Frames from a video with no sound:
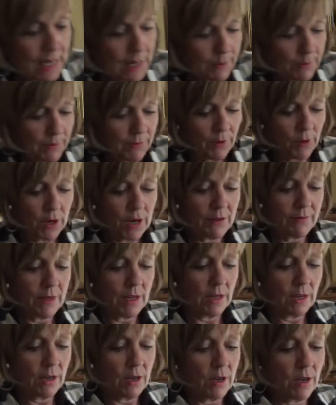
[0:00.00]
up, if you're having
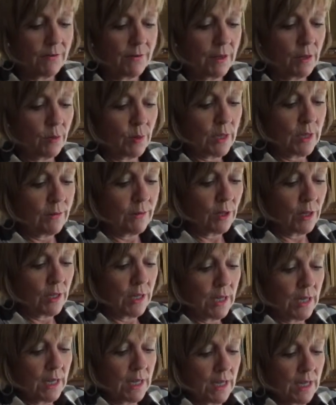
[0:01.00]
a coffee or whatever,
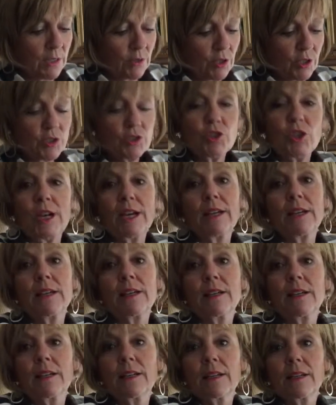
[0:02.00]
just check,
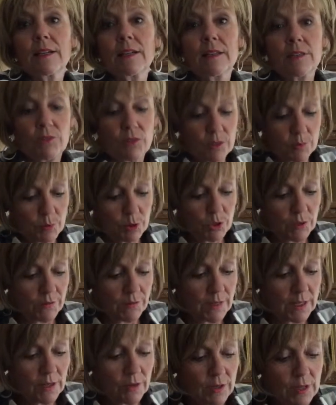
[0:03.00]
just put your
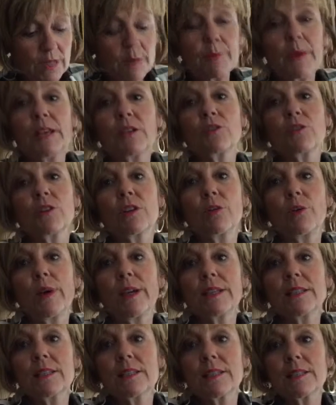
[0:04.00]
finger in and make sure the
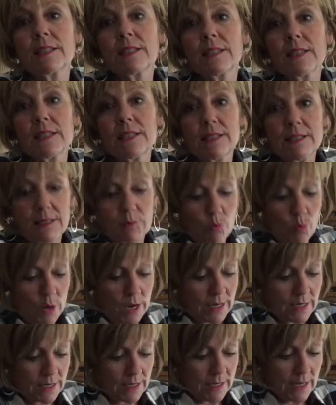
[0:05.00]
oasis is wet.